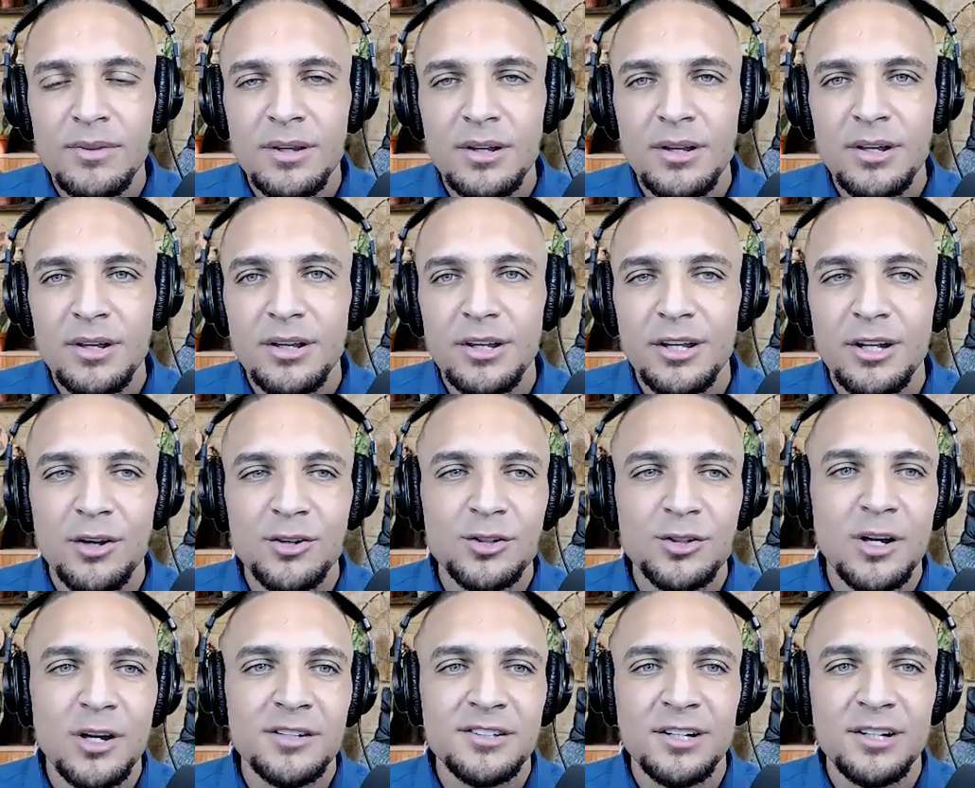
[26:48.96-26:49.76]

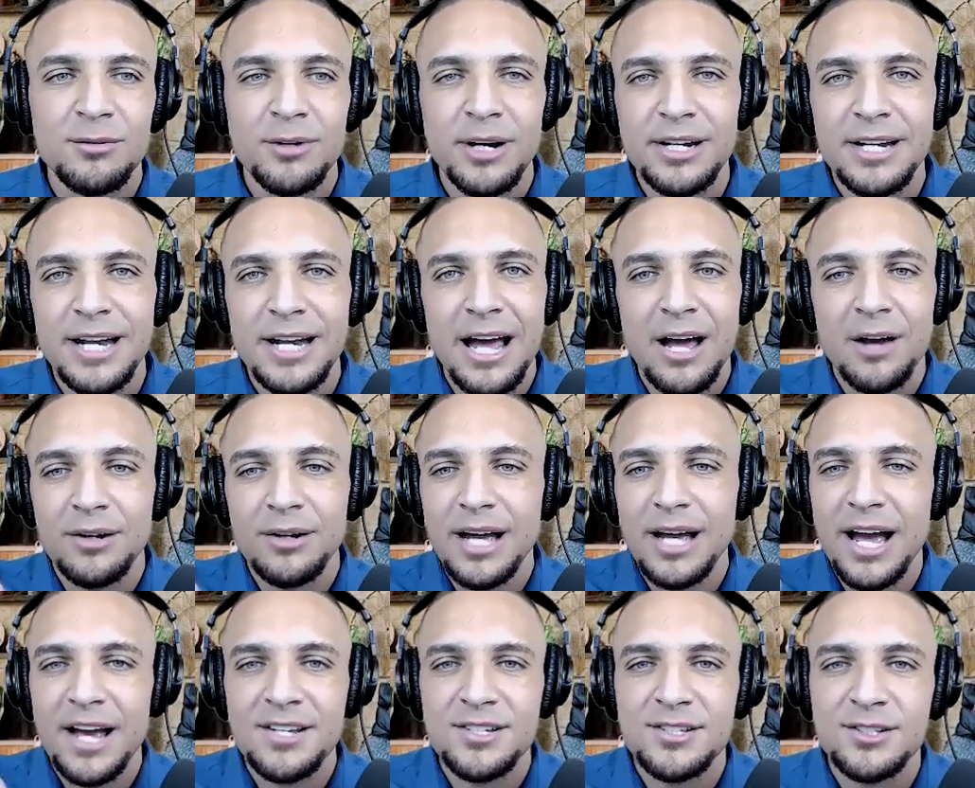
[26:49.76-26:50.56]
So I said, right now,
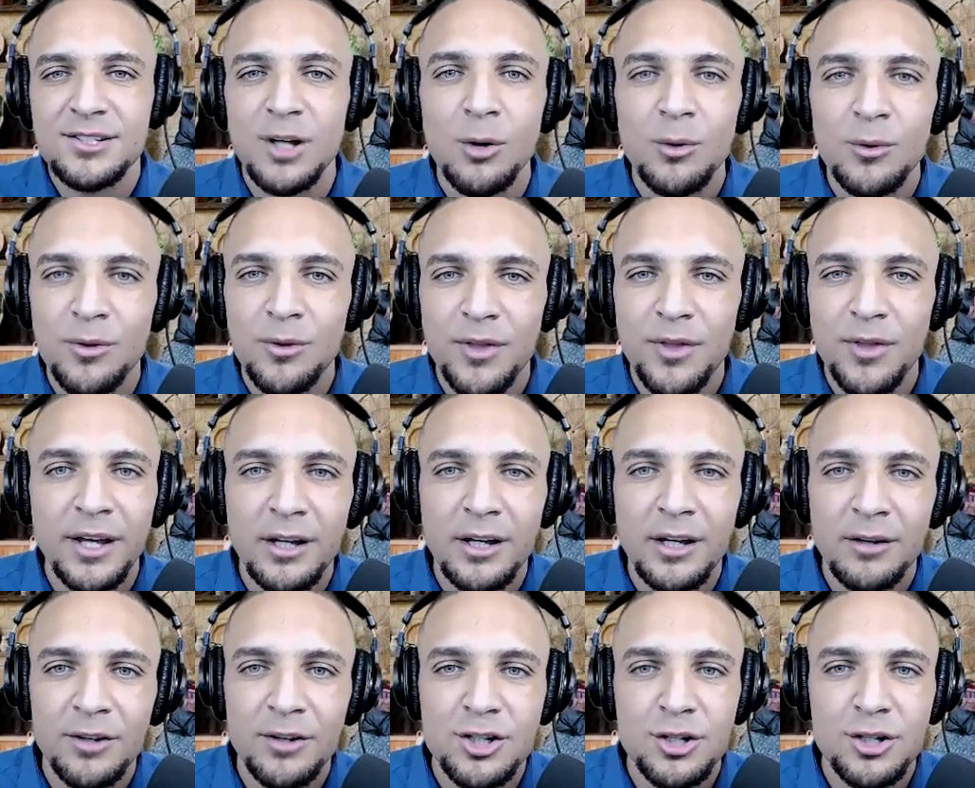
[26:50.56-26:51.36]
guys, don't think
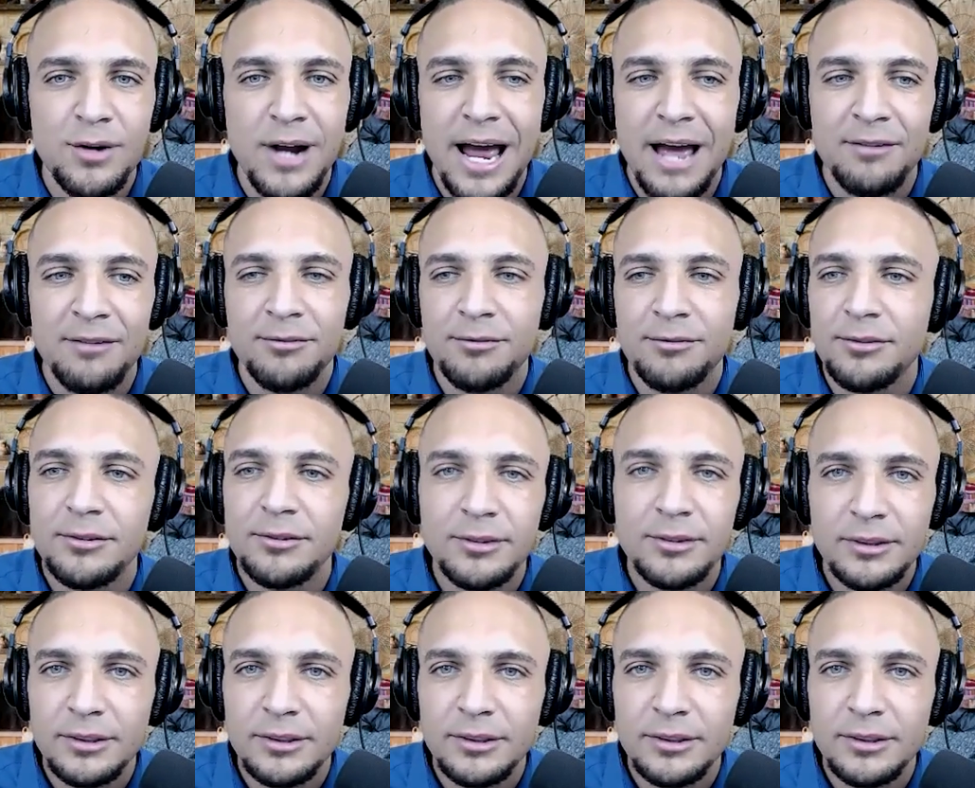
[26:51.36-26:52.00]
of a giraffe.